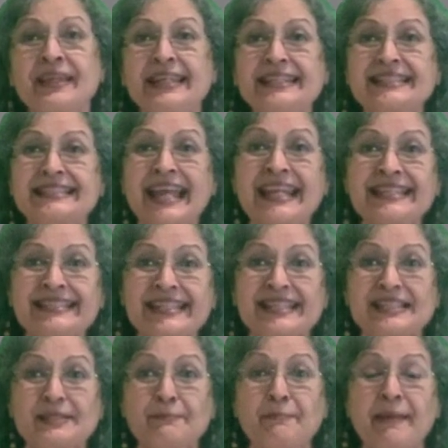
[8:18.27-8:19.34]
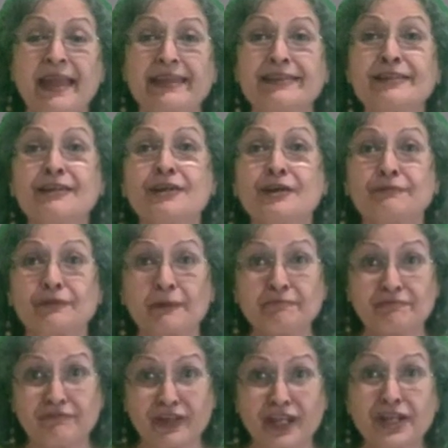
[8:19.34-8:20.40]
He sent his men
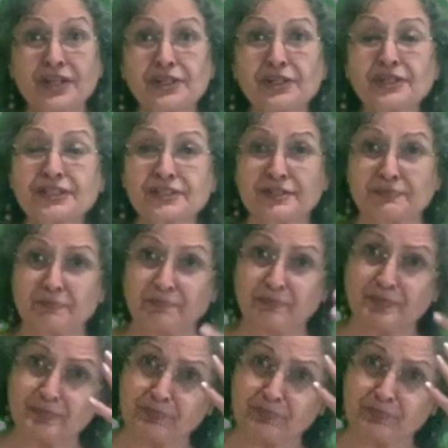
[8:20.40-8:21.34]
from various